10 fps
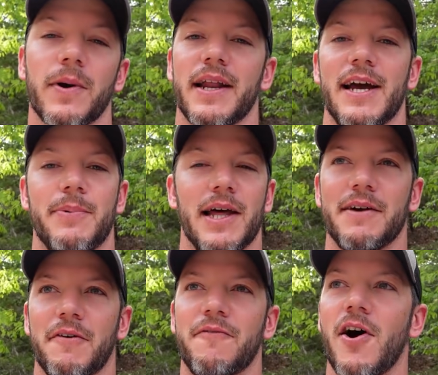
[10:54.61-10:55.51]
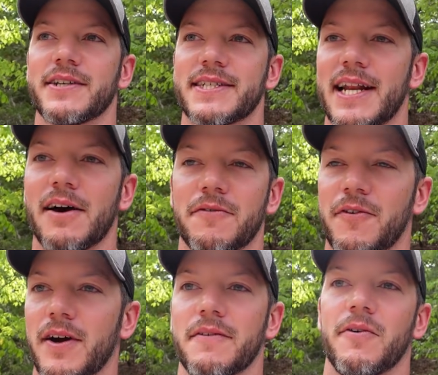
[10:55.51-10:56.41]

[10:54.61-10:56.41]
we're gonna have, probably have a faucet out front